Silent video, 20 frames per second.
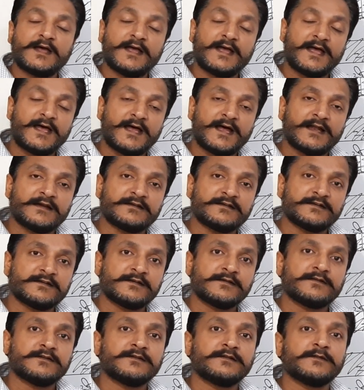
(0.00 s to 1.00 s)
And
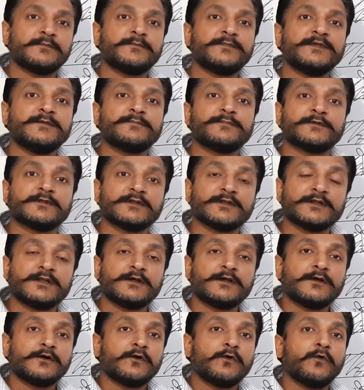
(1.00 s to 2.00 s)
the people
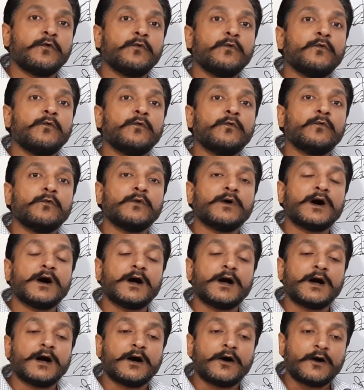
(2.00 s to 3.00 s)
who
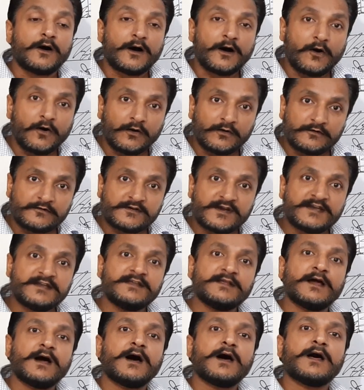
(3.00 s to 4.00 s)

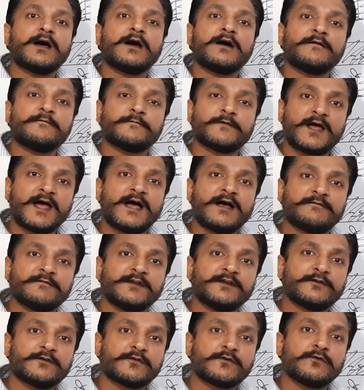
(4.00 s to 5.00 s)
already have
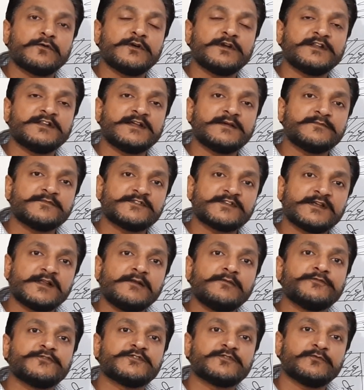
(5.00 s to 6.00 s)
enrolled
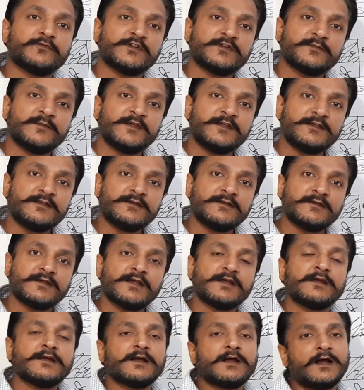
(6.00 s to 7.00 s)
themselves with
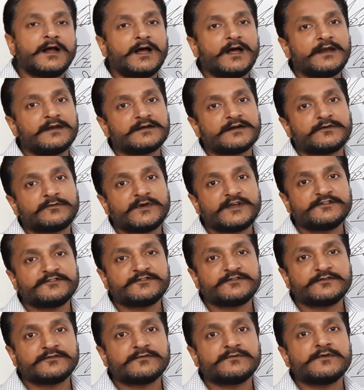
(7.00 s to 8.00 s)
me, I request
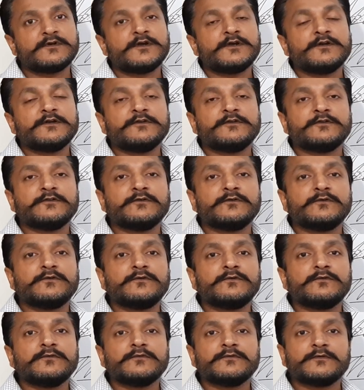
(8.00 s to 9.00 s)
you
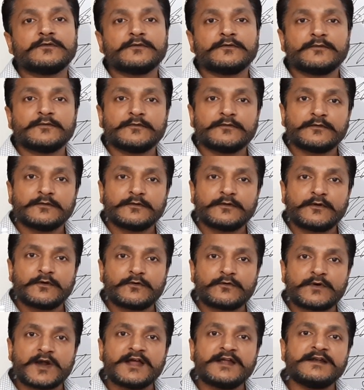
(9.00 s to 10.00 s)
to
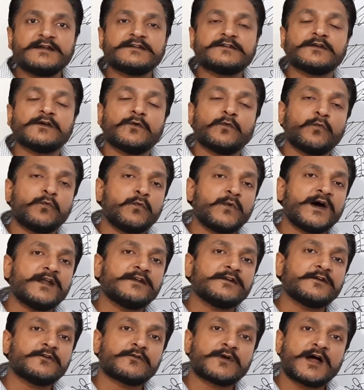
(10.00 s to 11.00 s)
write
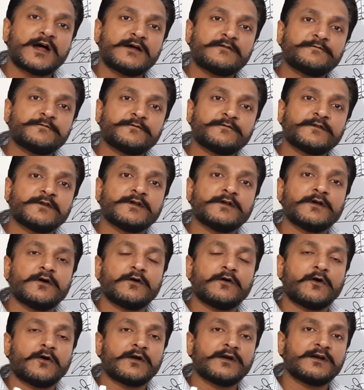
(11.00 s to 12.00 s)
one graph
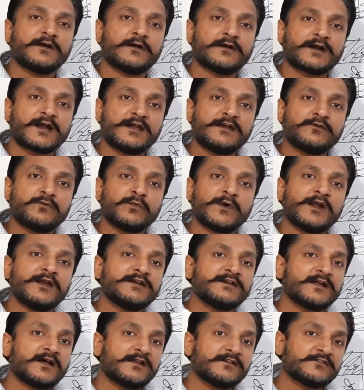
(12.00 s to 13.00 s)
or write
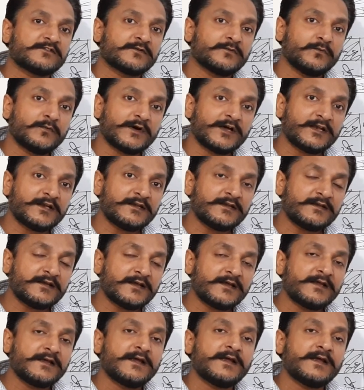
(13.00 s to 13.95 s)
one task 1,